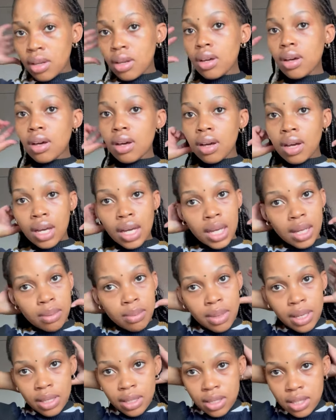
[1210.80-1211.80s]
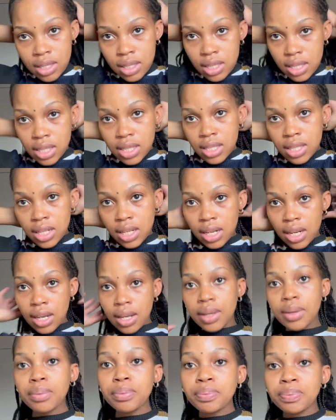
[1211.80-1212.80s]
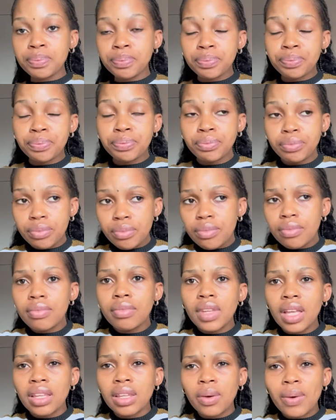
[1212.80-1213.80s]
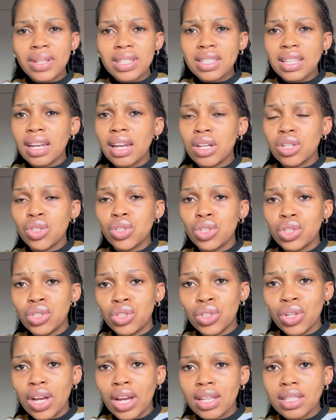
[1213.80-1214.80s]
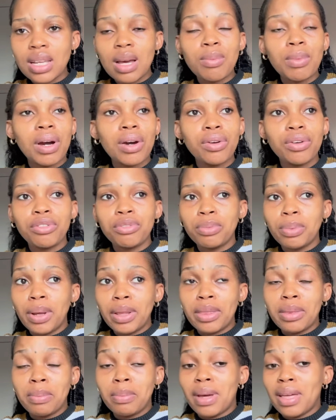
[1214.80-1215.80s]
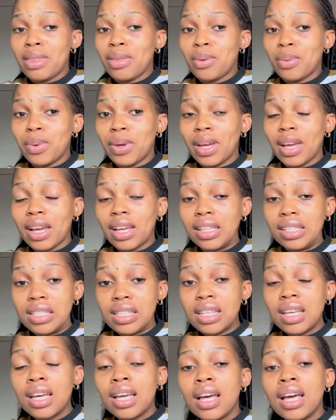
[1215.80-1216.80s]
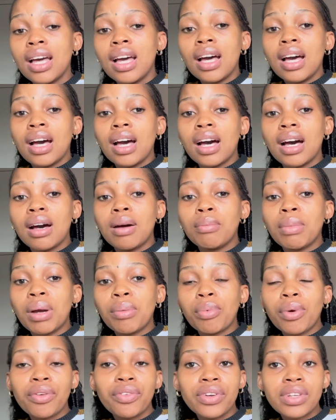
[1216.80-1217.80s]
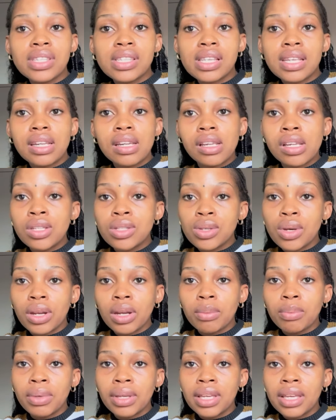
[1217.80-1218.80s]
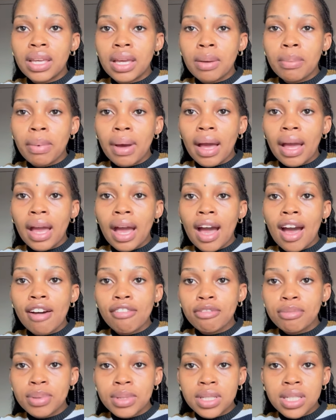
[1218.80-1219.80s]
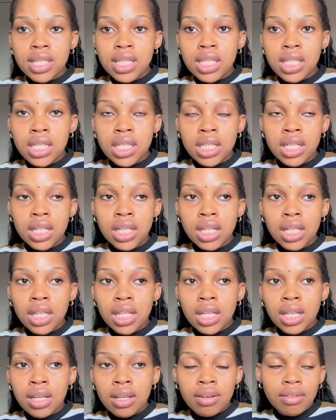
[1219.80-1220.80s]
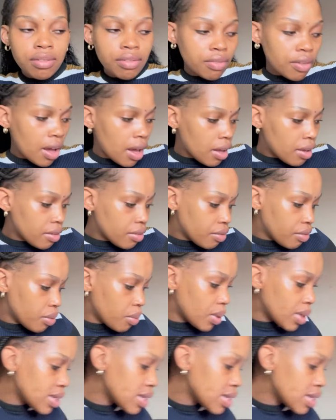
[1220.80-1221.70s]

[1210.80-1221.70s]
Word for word: uh, Ackermans yesterday. The ones that I showed you guys. I'm out of breath by the way, guys. Uh, my boyfriend said he's gonna be here by half past five what